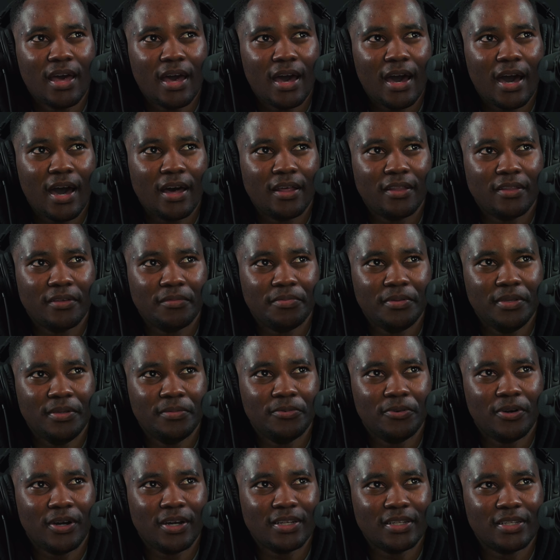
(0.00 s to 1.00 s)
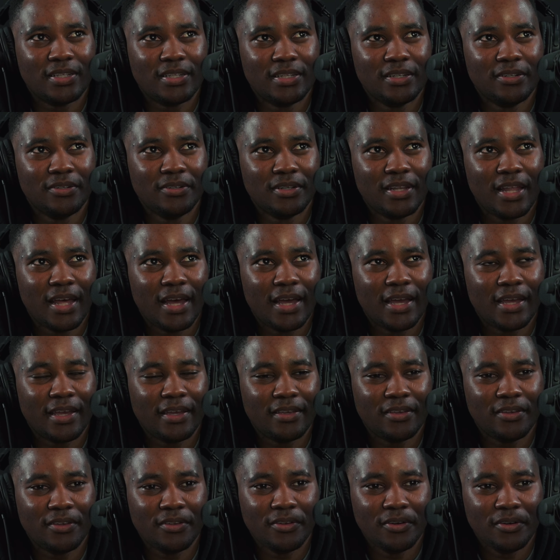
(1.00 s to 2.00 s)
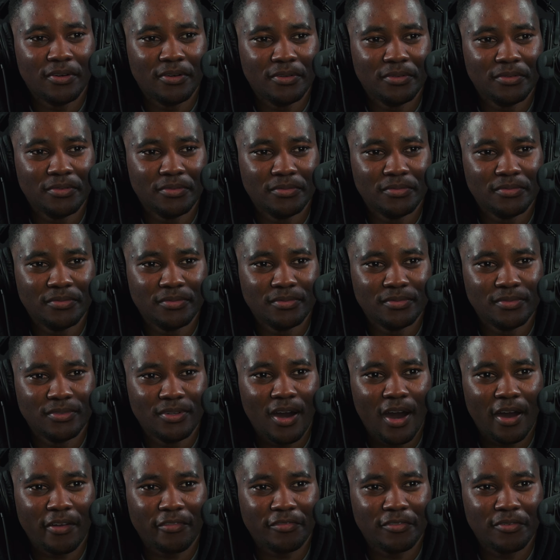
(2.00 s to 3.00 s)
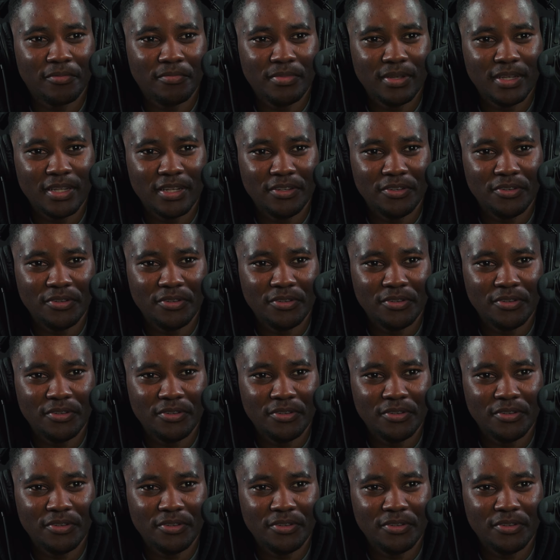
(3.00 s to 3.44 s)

other people until, like, God forbid,